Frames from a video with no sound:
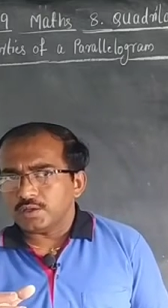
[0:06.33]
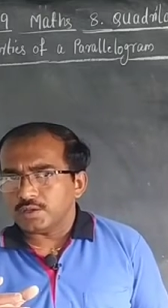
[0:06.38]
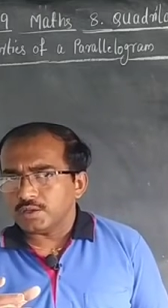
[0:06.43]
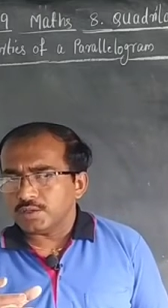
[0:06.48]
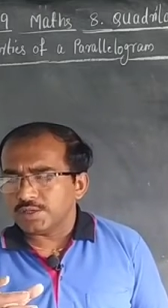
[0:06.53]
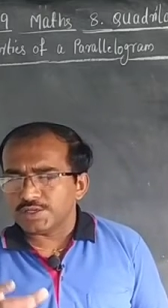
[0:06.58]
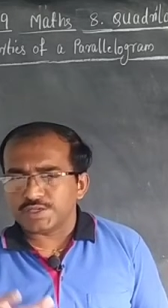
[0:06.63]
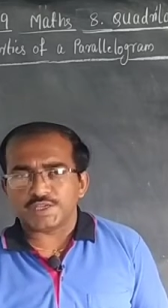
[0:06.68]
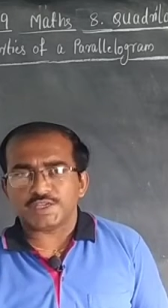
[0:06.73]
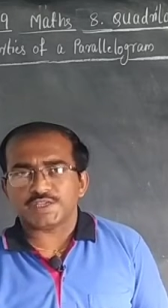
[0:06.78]

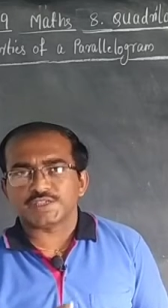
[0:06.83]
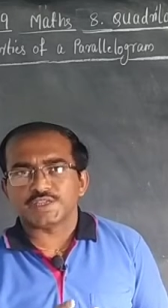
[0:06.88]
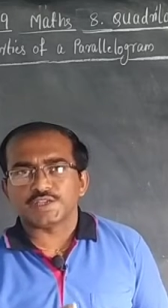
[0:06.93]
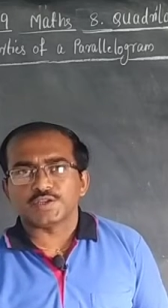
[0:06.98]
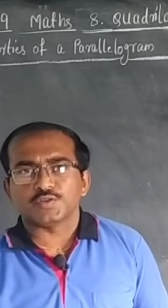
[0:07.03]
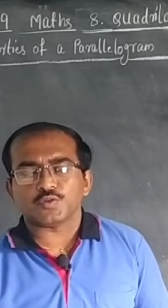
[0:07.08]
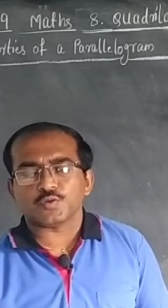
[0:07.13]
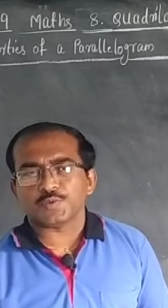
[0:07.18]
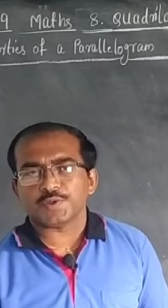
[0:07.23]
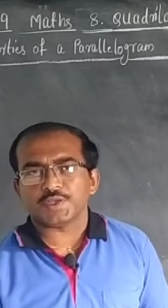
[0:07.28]
interesting
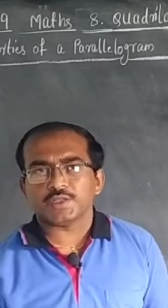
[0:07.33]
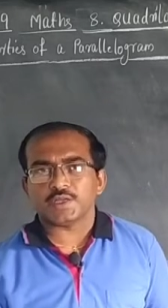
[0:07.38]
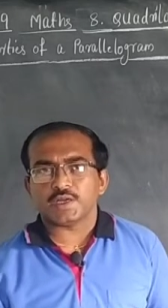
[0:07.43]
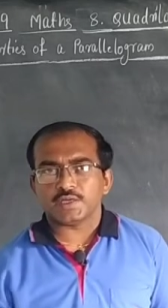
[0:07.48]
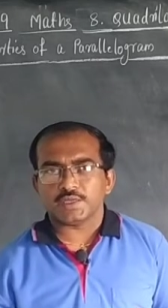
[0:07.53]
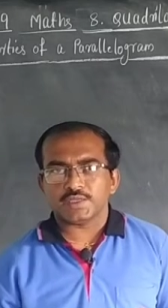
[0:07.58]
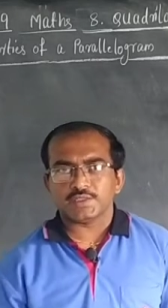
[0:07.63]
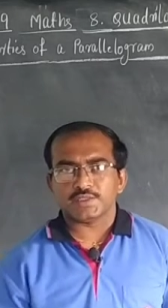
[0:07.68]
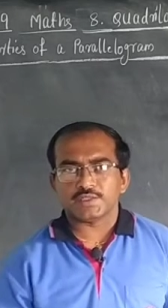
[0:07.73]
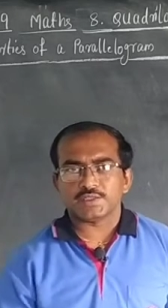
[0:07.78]
topic,
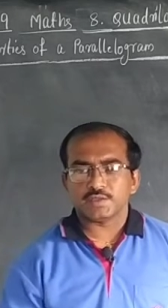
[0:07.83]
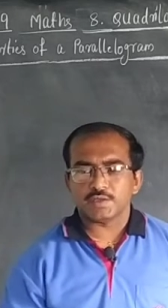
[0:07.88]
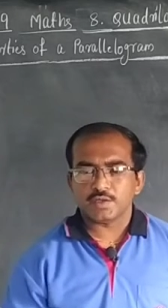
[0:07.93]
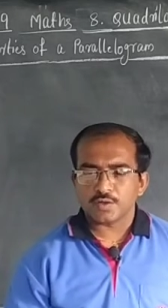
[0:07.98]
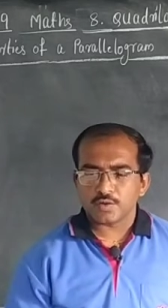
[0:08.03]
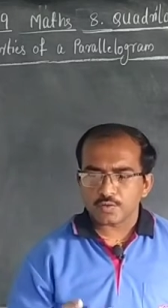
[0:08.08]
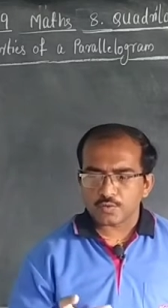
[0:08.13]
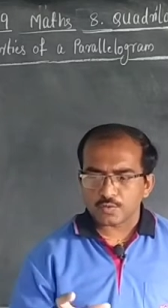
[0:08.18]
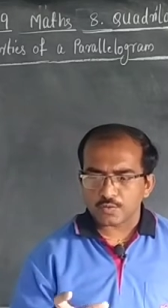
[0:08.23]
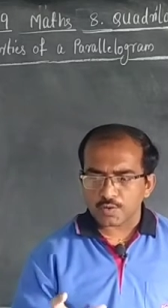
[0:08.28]
that is
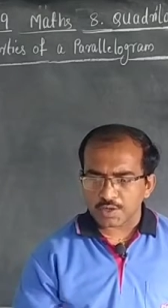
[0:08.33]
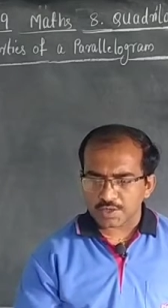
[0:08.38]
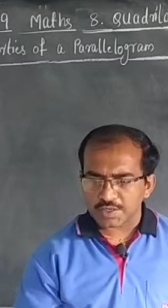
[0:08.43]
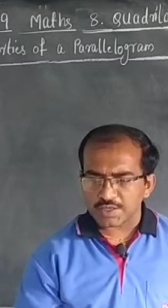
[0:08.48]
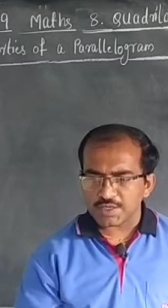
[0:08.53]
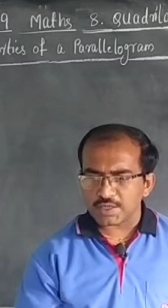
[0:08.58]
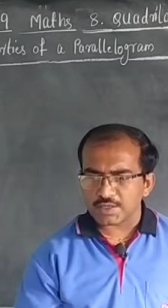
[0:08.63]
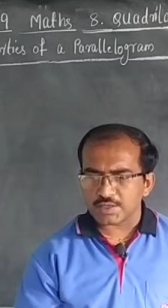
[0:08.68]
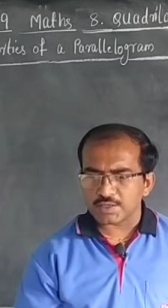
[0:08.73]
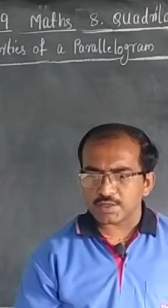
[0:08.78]

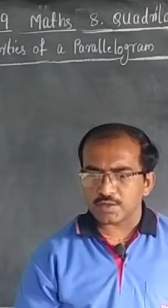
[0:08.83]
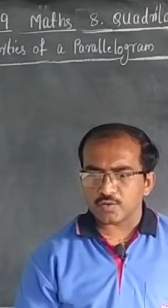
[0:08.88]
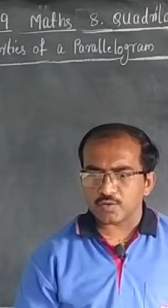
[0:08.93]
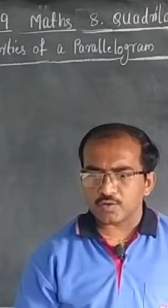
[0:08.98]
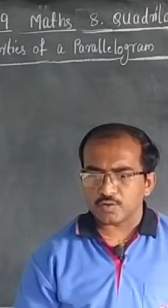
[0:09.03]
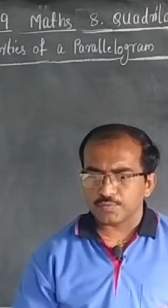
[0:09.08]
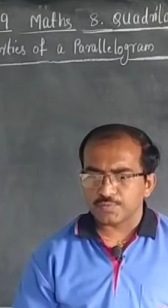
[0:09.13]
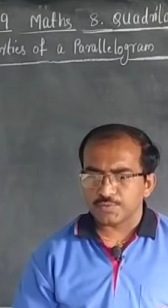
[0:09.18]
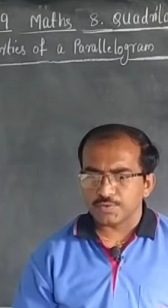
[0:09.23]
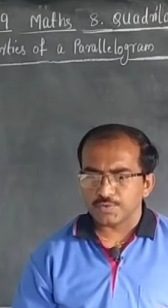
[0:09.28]
quadrilateral
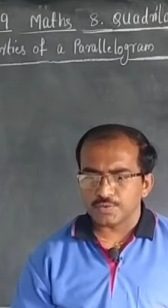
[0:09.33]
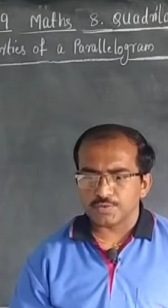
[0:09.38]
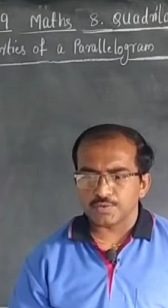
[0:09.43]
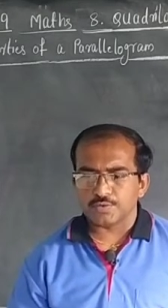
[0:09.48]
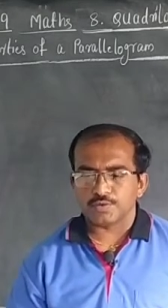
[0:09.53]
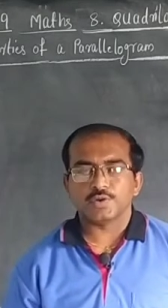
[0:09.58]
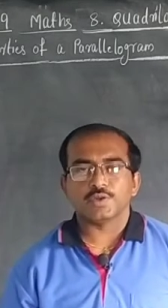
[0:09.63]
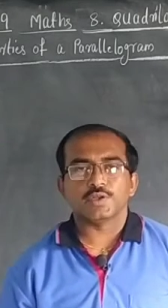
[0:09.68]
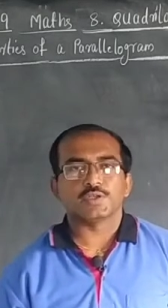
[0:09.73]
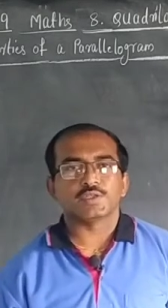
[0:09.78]
of
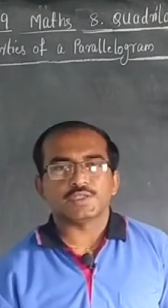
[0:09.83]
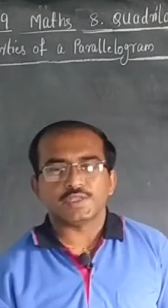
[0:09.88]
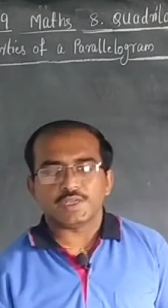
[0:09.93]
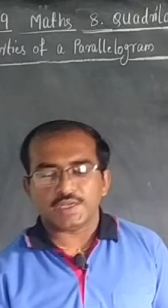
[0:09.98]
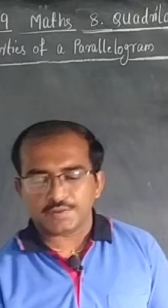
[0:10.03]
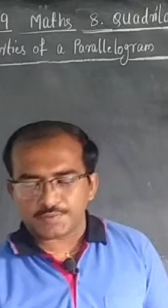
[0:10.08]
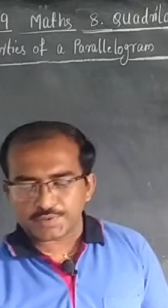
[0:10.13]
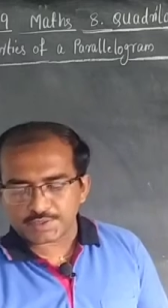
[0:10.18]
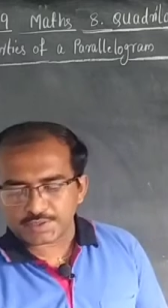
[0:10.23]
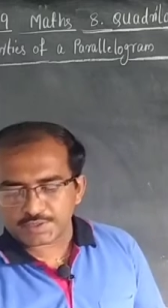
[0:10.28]
your
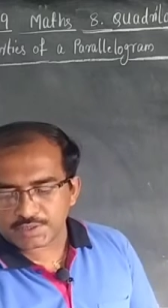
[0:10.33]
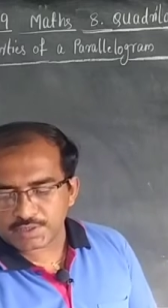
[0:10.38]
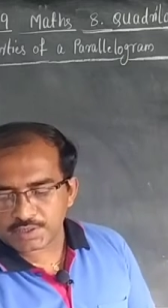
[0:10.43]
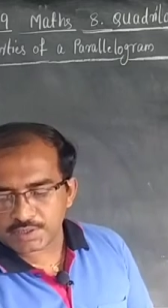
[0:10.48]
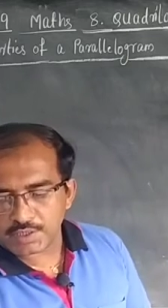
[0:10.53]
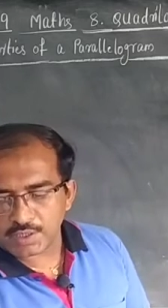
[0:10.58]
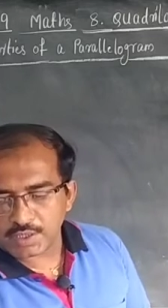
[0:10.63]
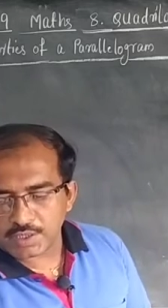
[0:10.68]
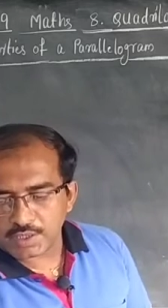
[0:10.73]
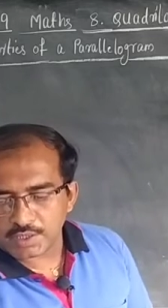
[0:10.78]
syllabus,
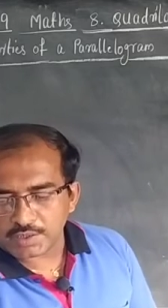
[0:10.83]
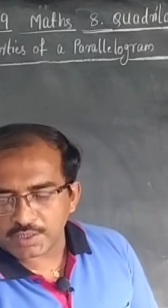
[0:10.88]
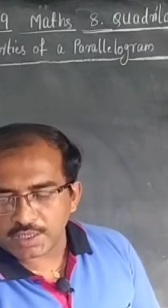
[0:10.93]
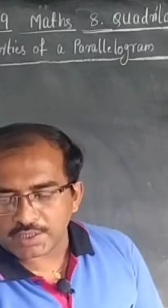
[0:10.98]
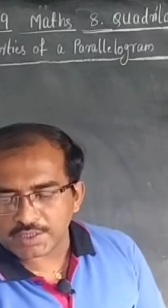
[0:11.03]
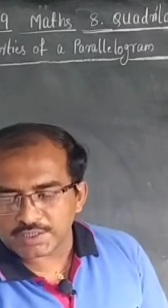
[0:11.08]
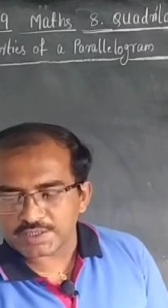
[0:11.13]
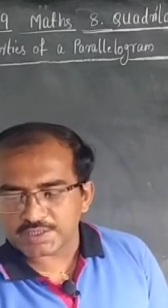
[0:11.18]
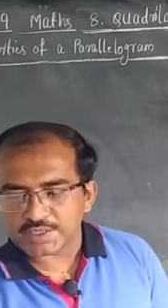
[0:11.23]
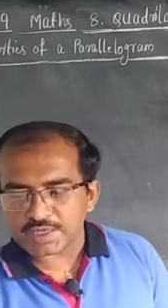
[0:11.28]

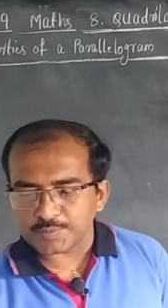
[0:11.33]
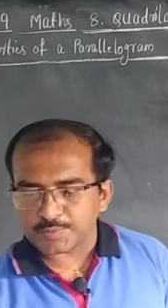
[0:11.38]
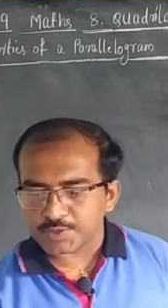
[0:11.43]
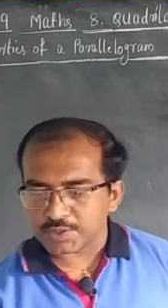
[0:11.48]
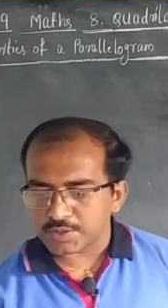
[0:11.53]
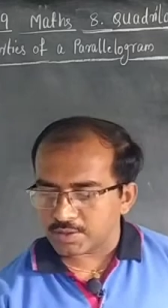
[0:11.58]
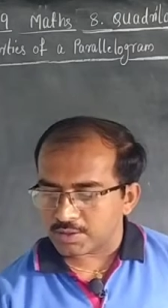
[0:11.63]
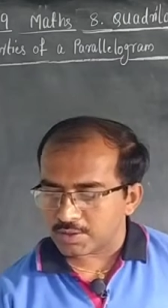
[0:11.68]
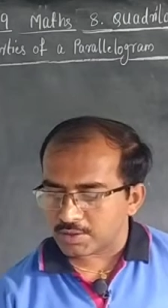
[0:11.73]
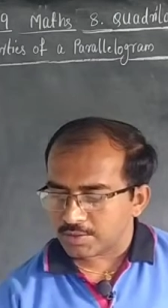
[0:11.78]
that is
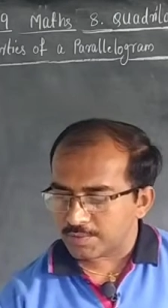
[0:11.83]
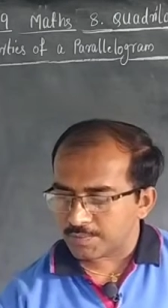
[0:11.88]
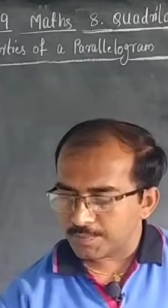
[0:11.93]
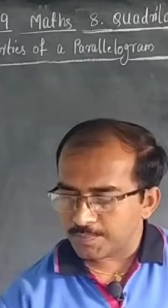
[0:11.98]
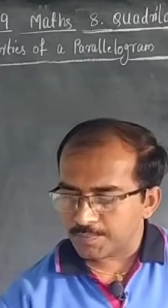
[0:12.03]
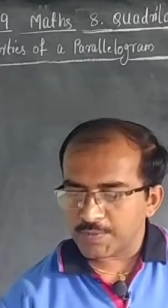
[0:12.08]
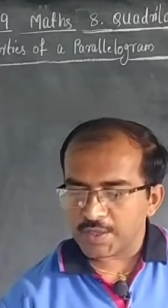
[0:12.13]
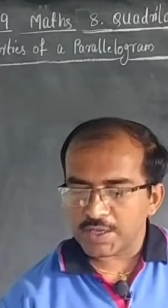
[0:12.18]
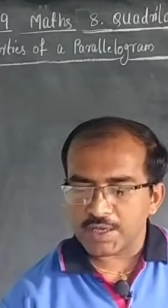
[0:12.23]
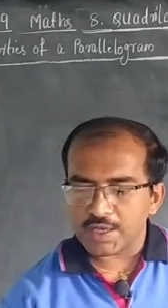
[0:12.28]

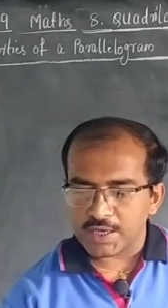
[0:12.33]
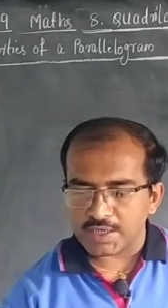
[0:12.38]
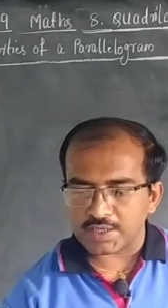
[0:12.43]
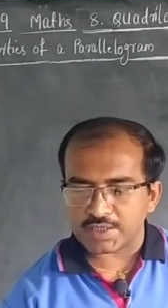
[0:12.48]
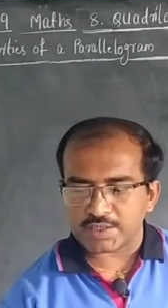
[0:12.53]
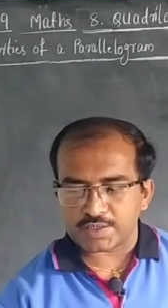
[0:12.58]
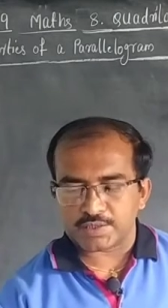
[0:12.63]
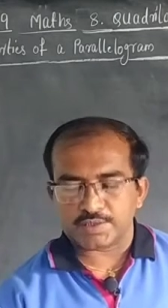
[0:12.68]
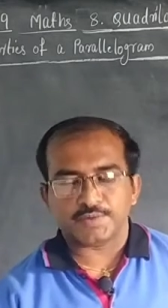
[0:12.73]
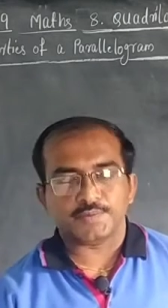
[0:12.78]
chapter
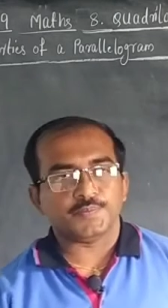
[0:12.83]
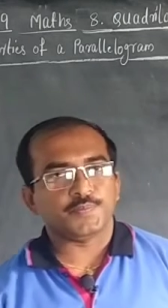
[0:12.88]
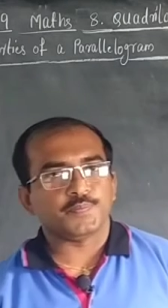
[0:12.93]
8.